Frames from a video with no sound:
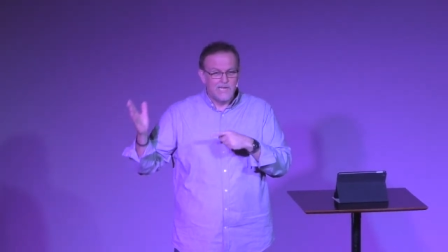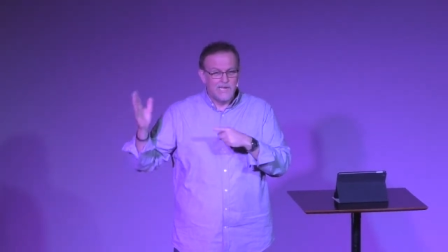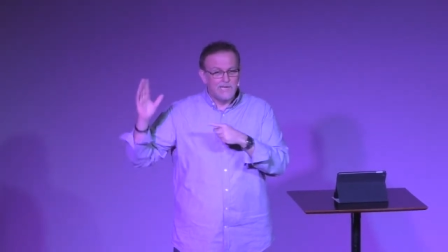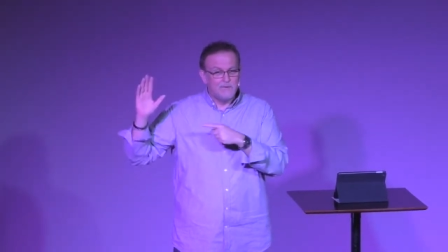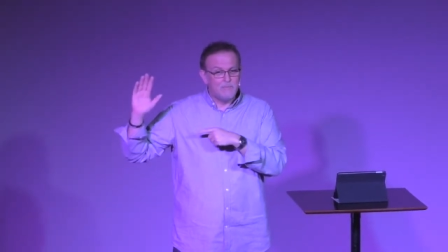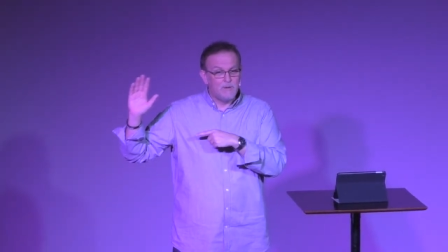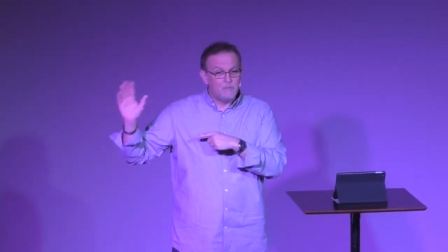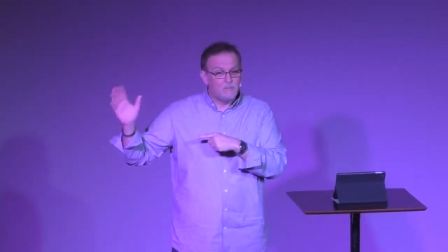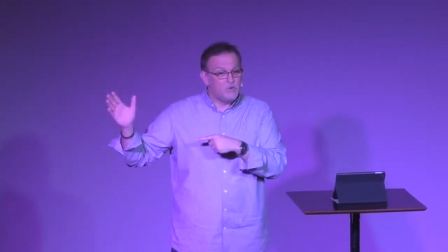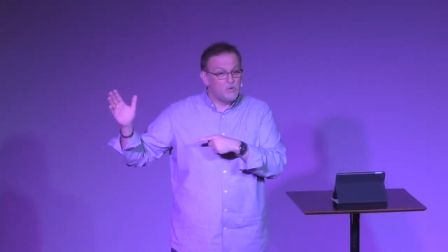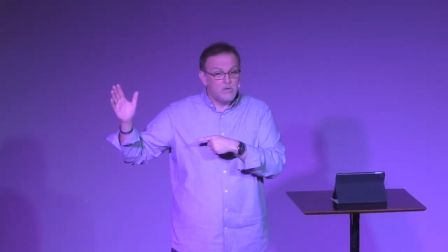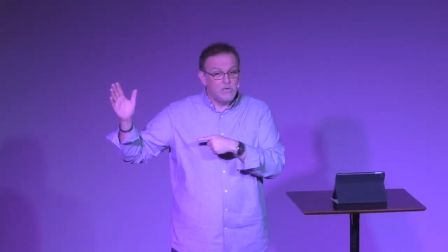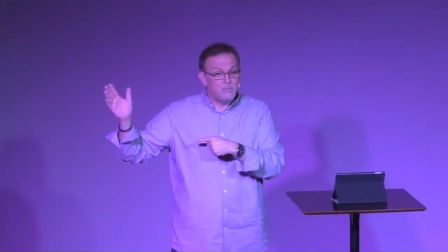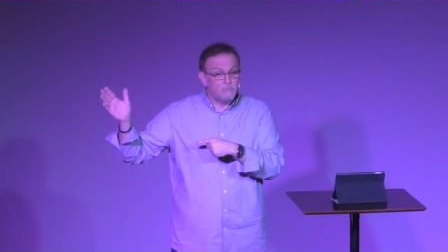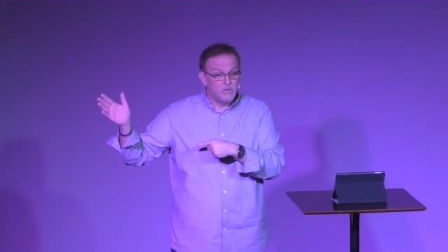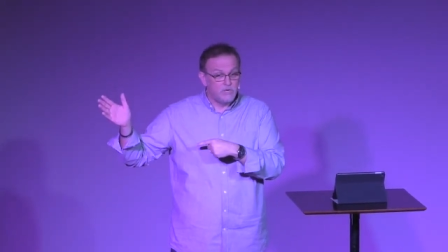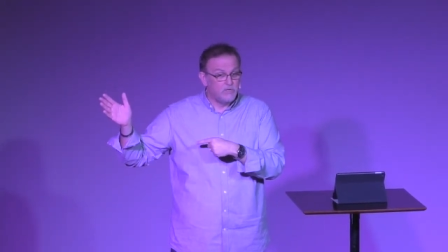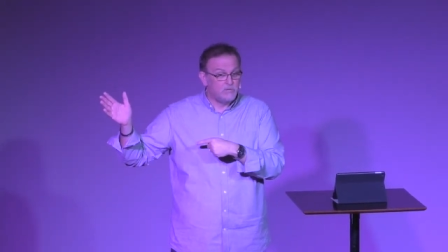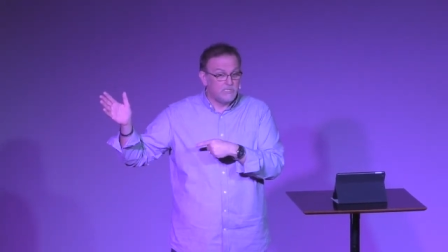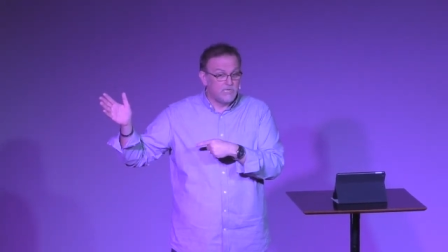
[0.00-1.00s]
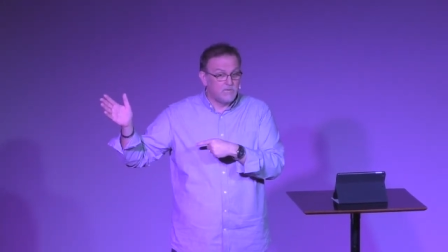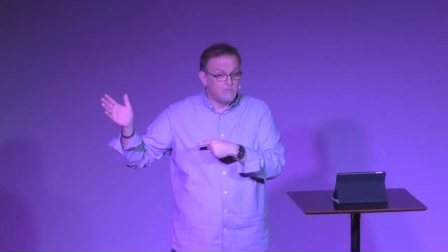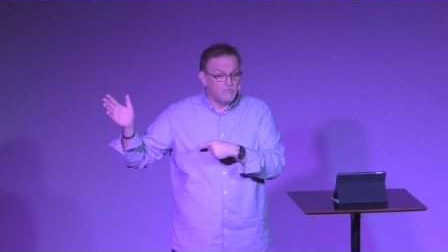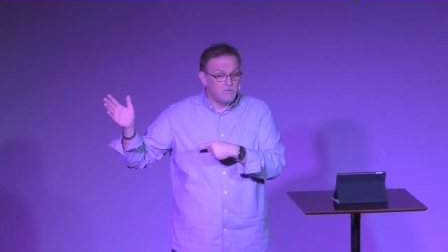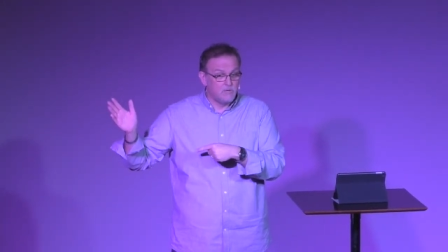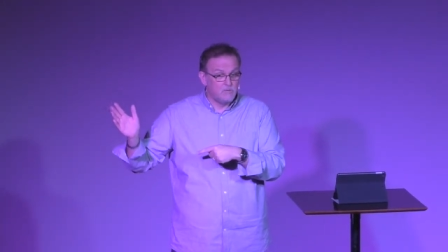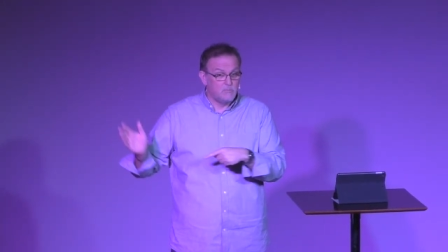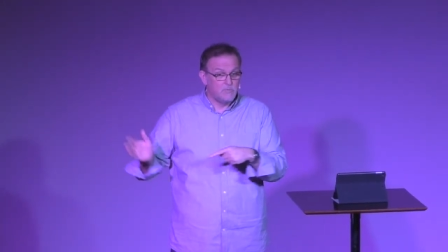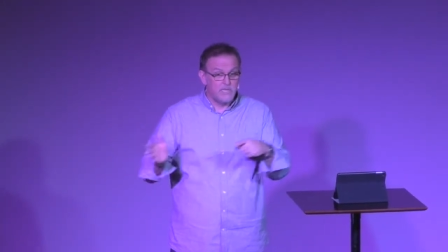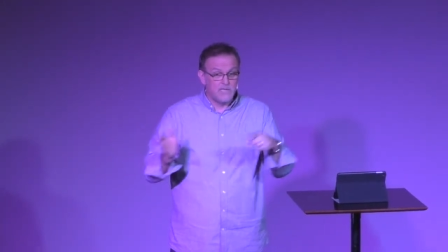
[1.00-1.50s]
I didn't, you didn't bring your
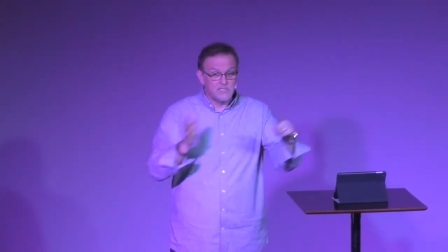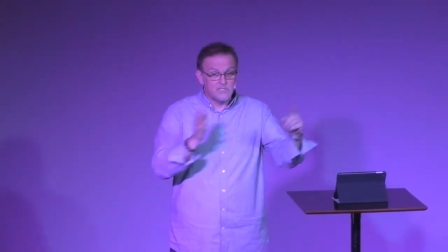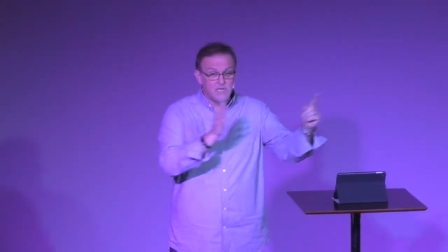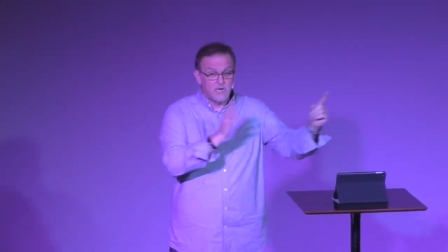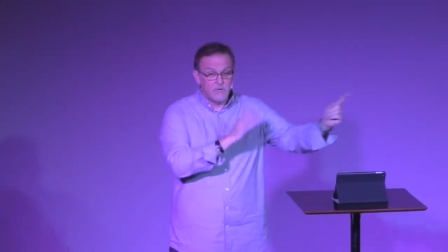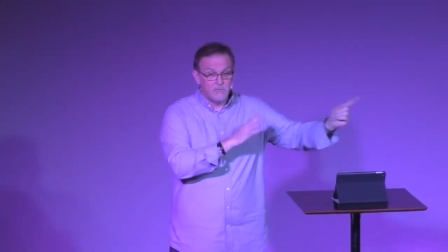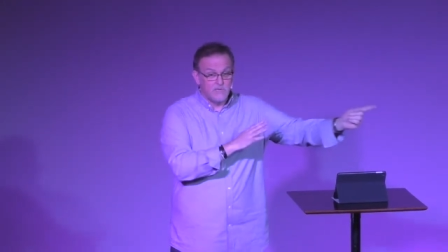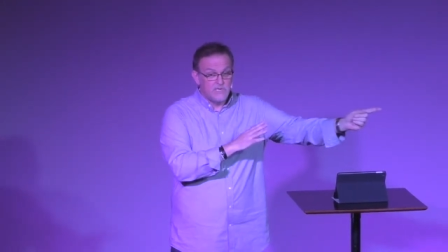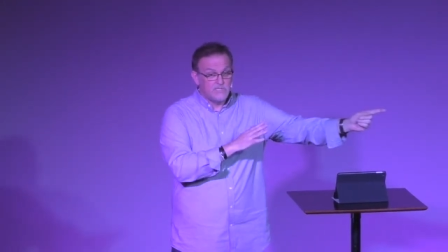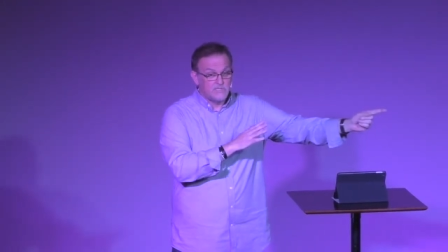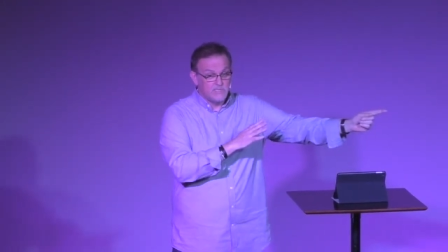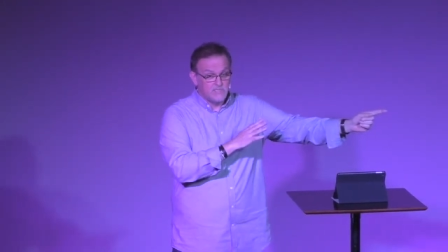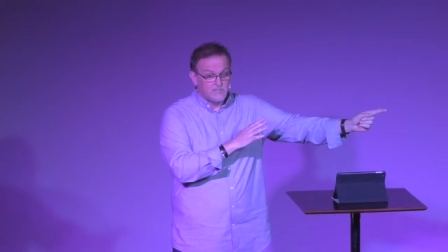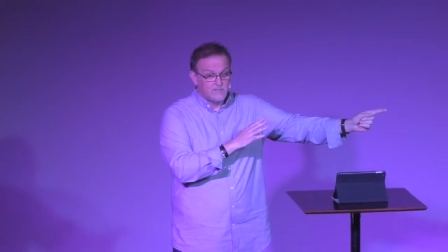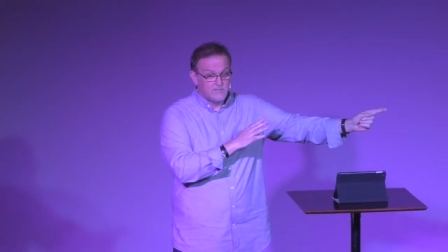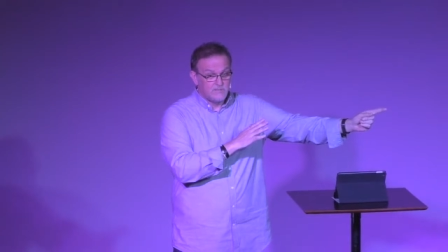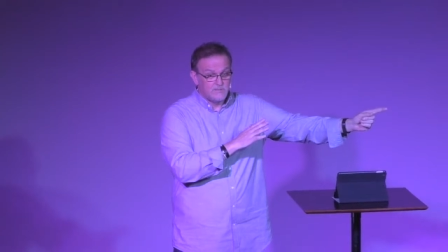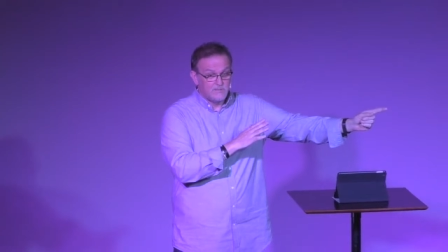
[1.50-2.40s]
checkbook, but that's not a reason.